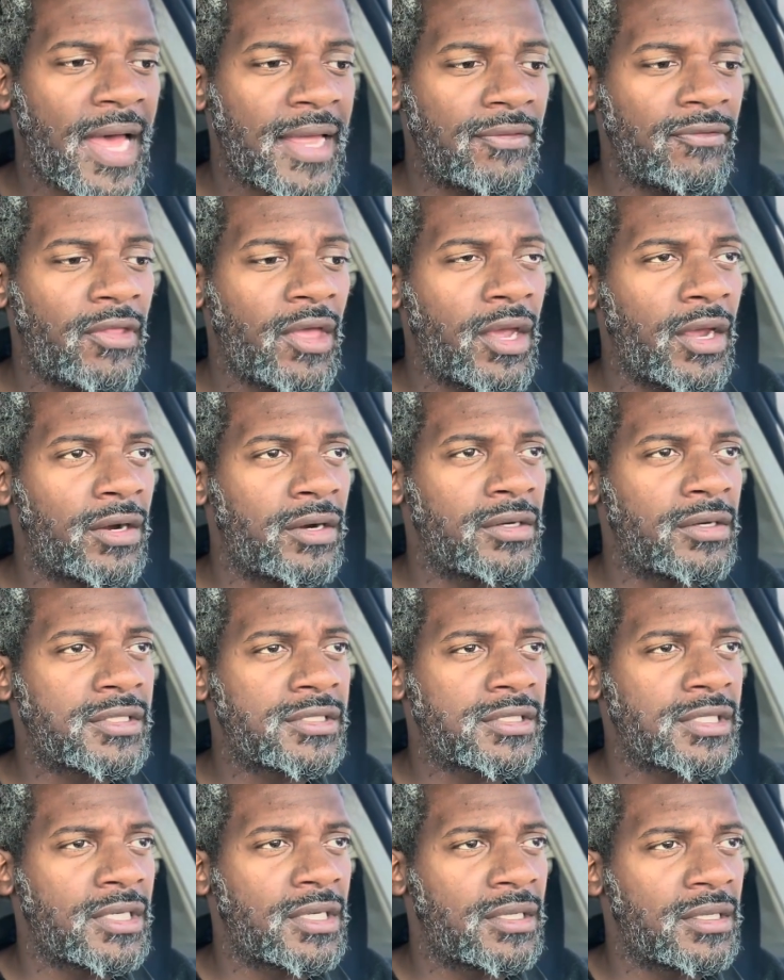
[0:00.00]
there
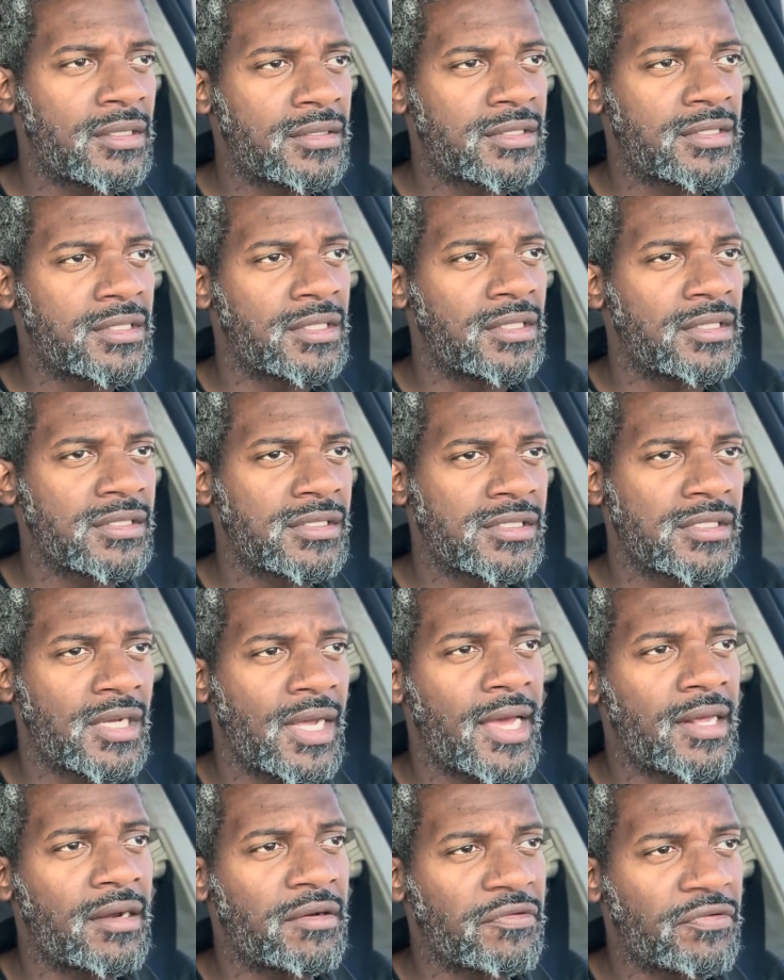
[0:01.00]

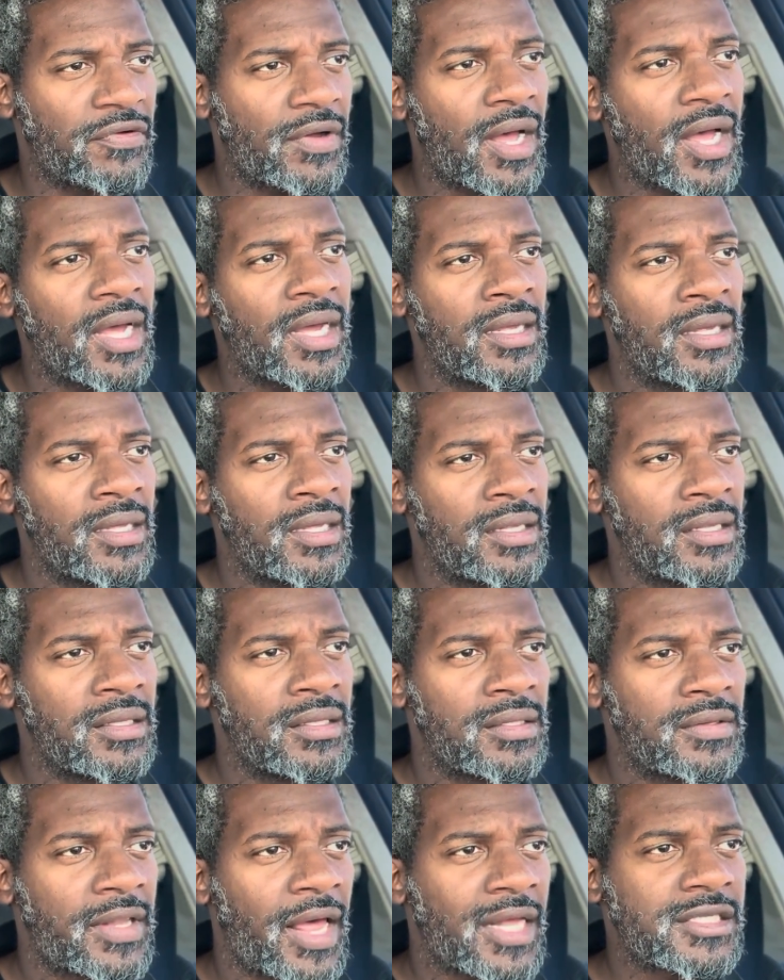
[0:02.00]
to edify.
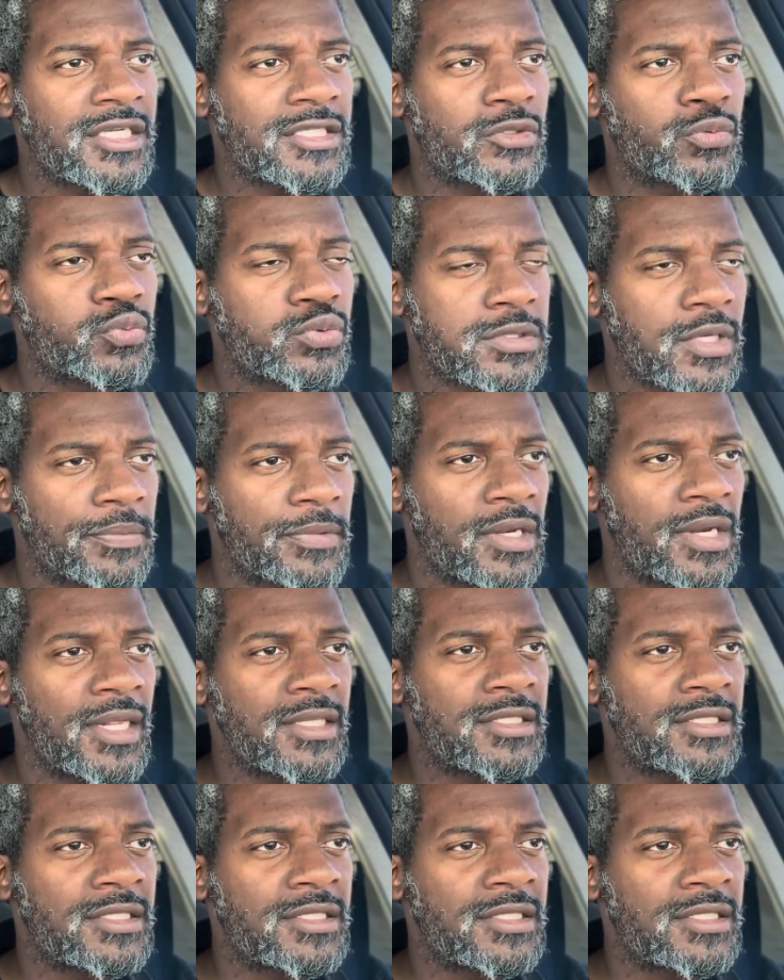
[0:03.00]
That's just something they